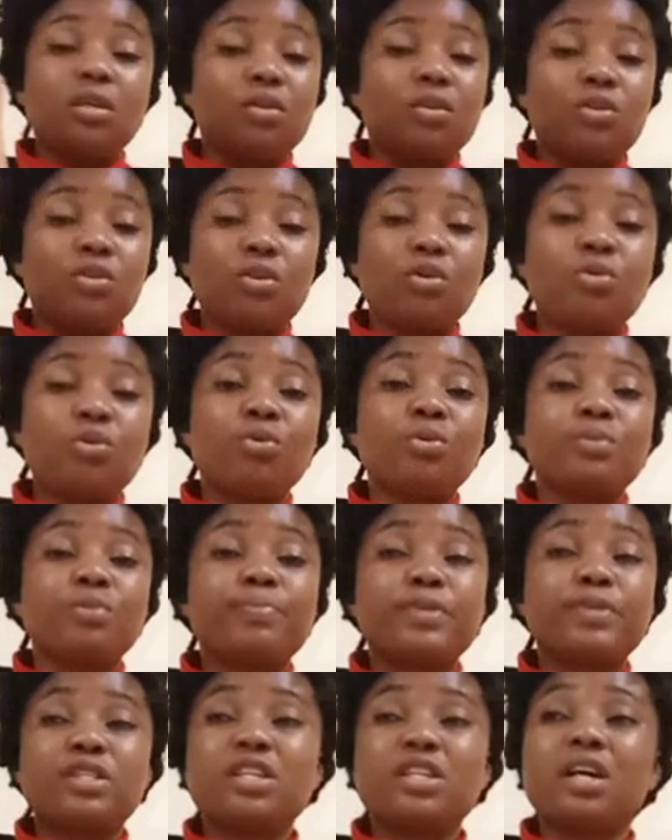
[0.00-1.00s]
you will be
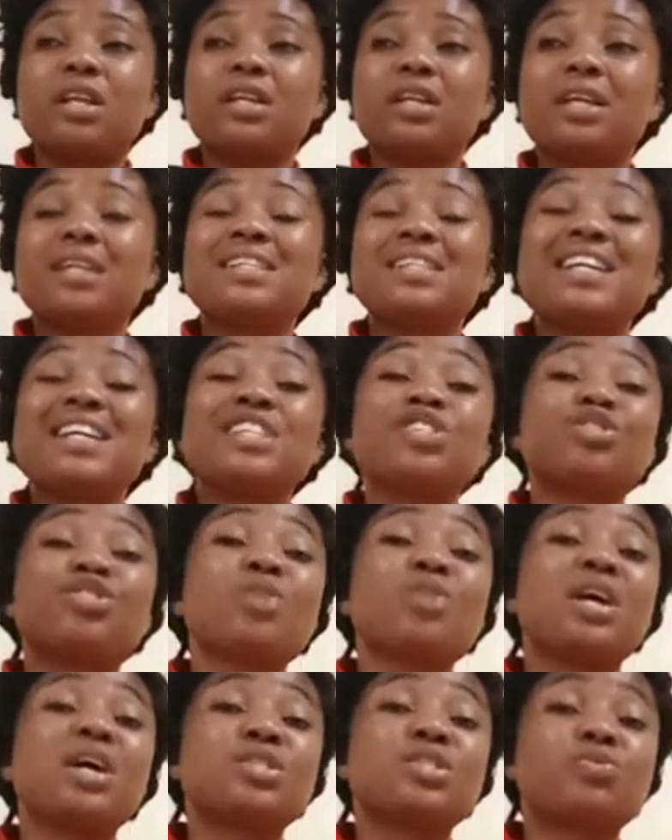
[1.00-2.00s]
telling that as you
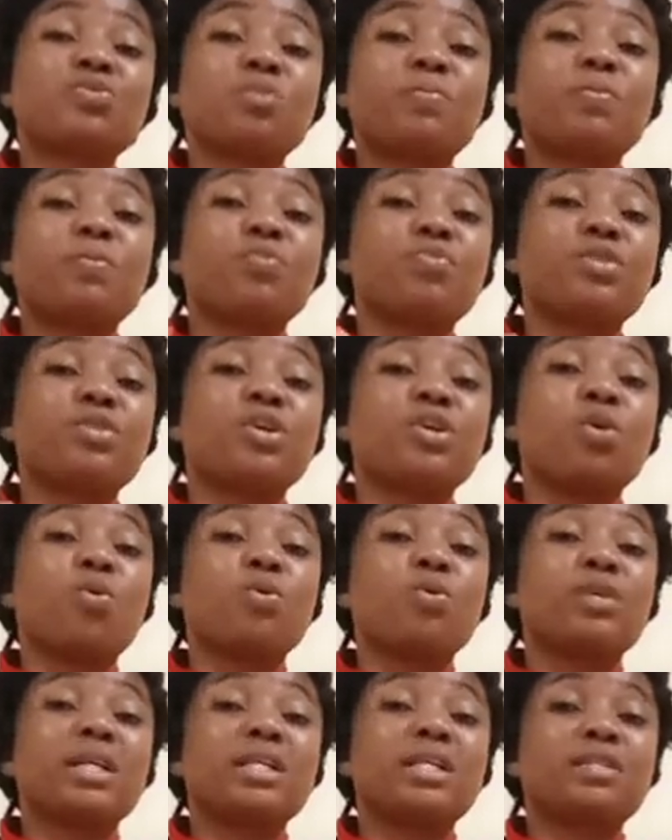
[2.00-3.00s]
are sweeping with the
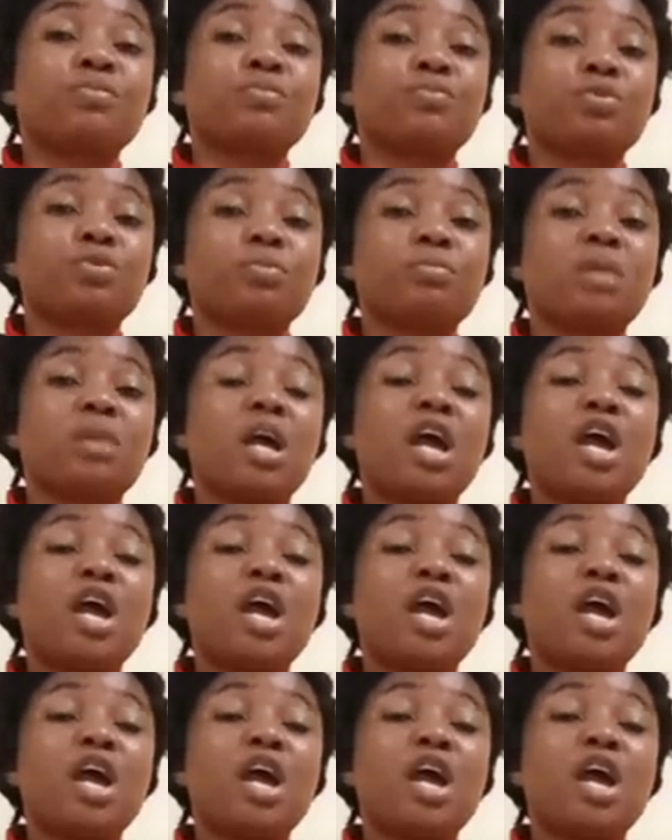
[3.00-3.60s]
oldest broom,